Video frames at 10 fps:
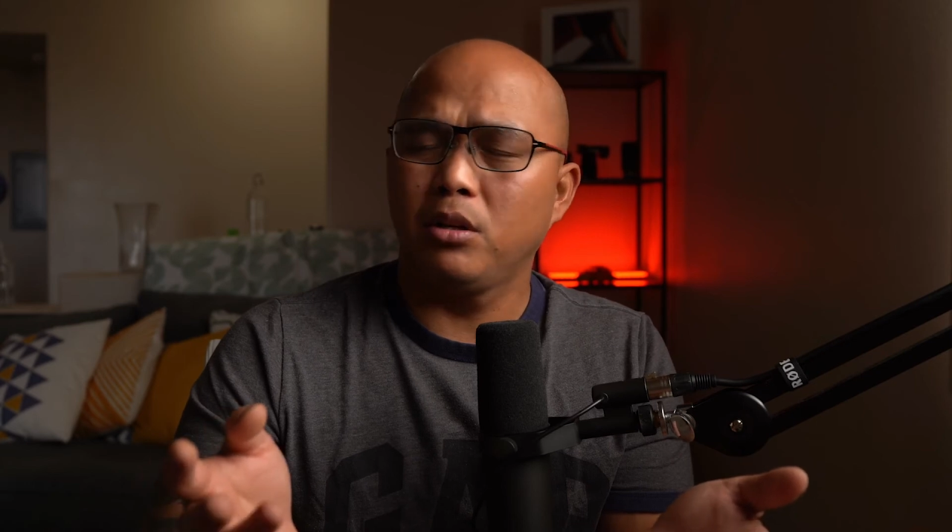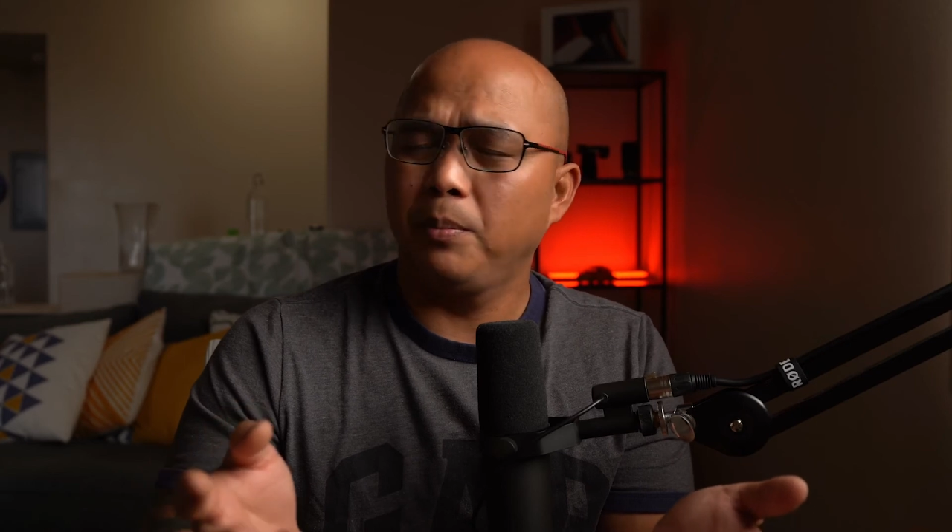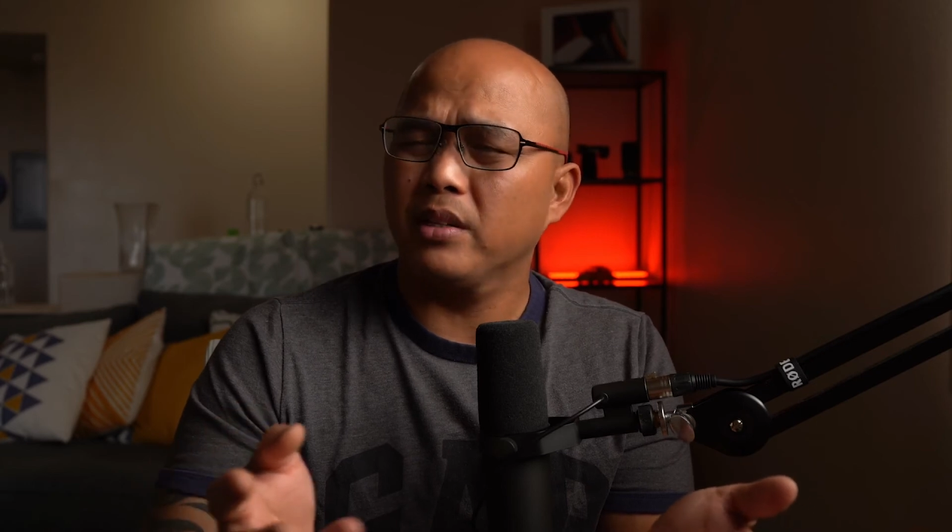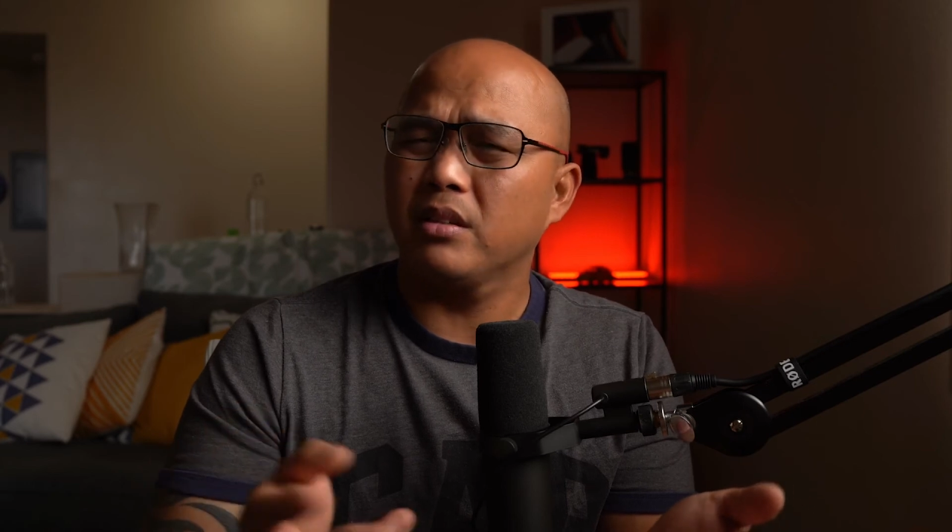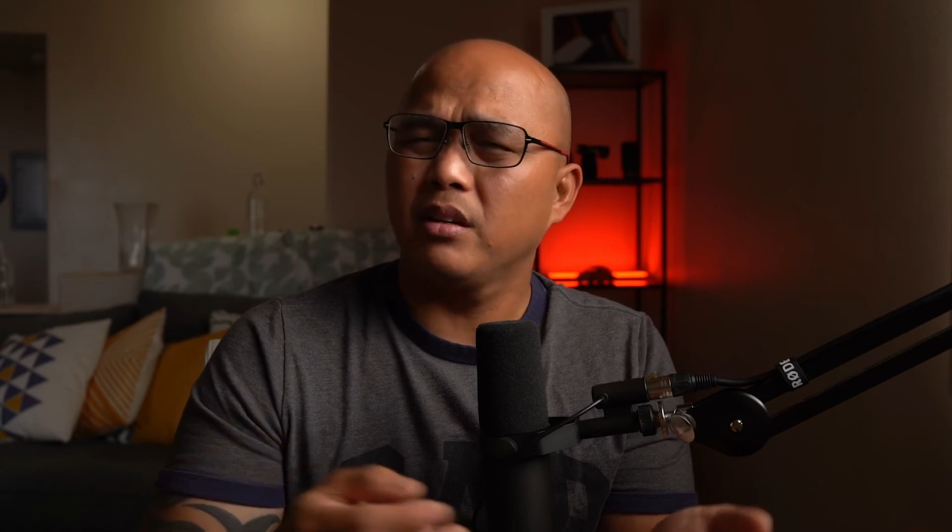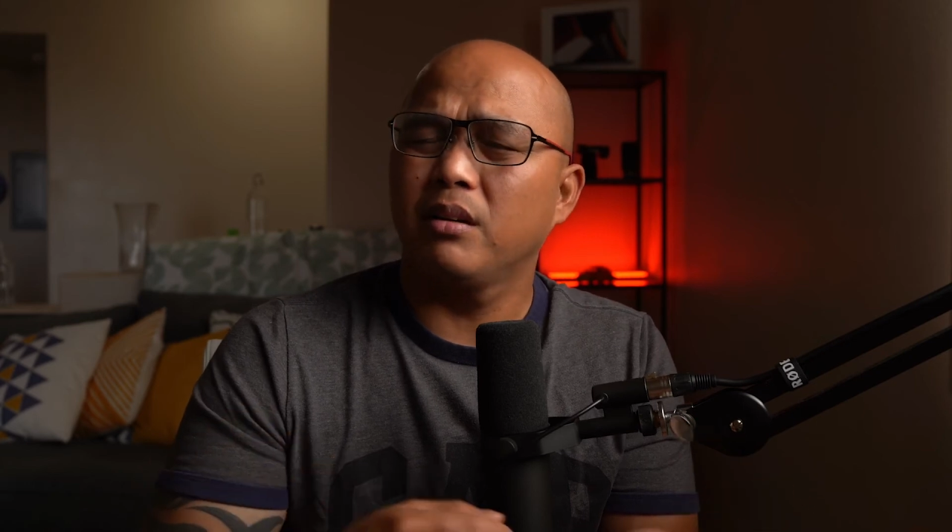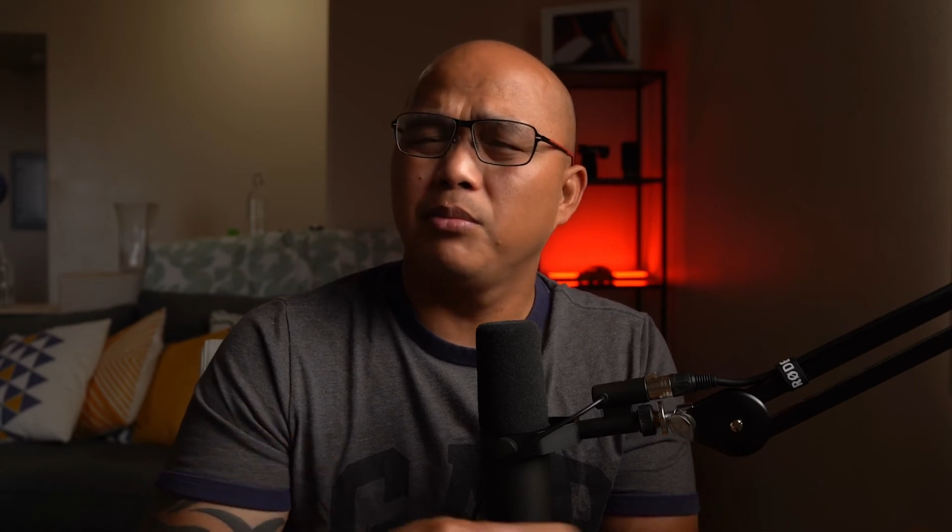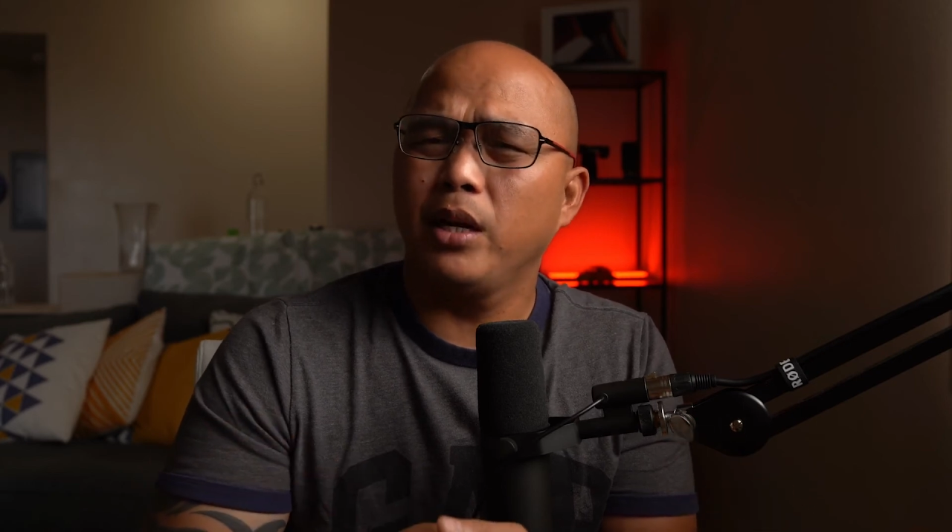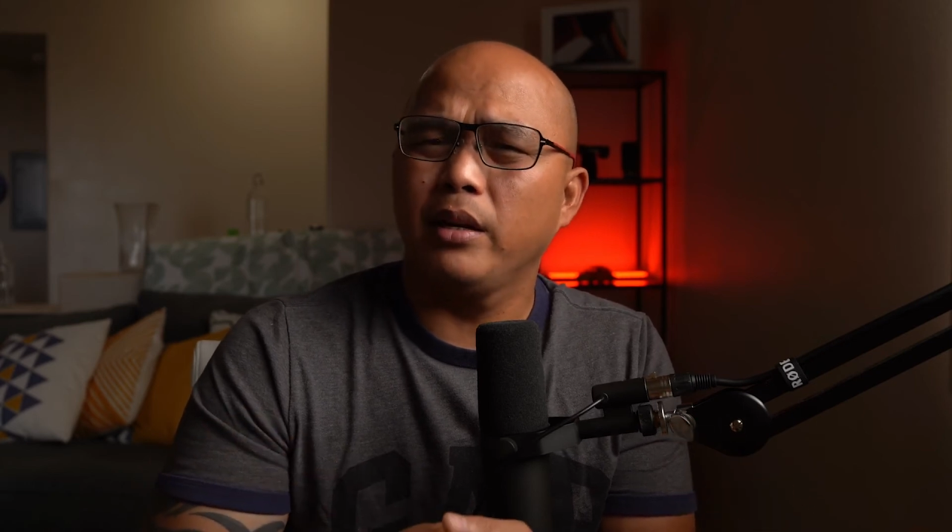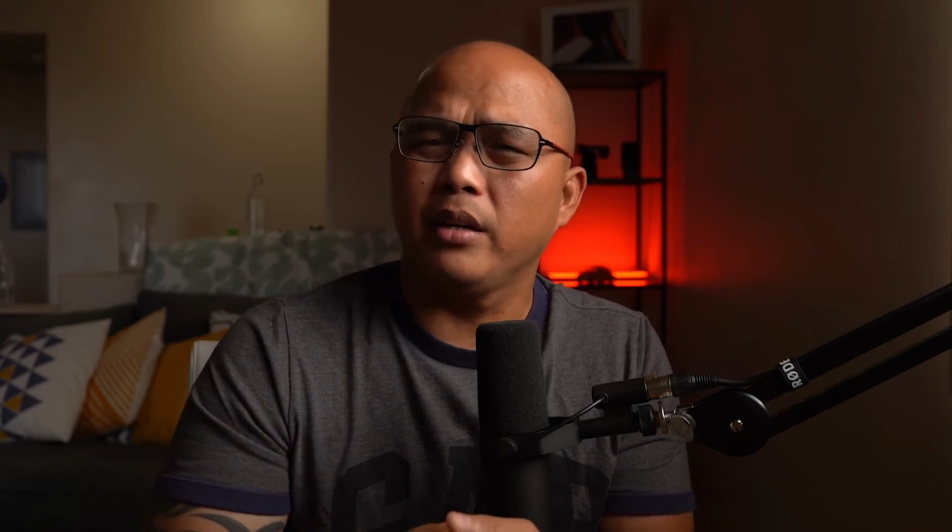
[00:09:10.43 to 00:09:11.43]
best of their
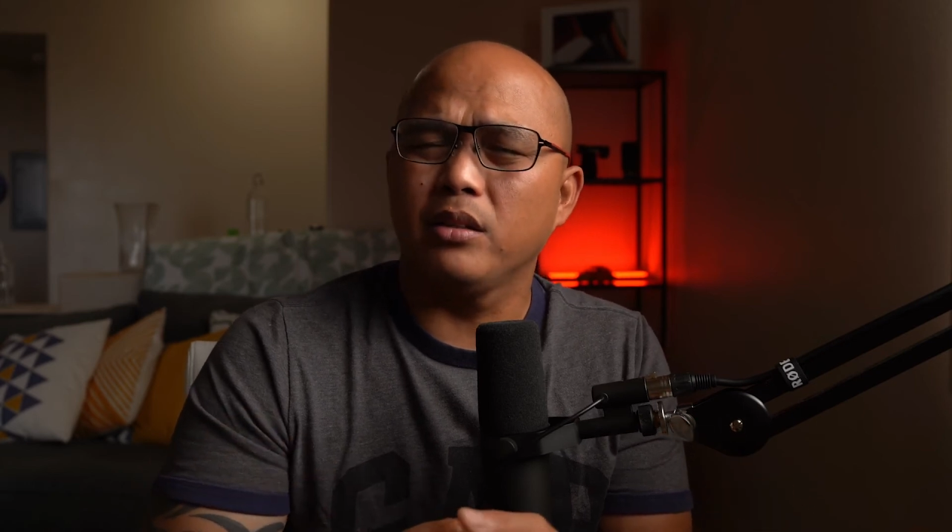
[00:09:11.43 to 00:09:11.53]
ability.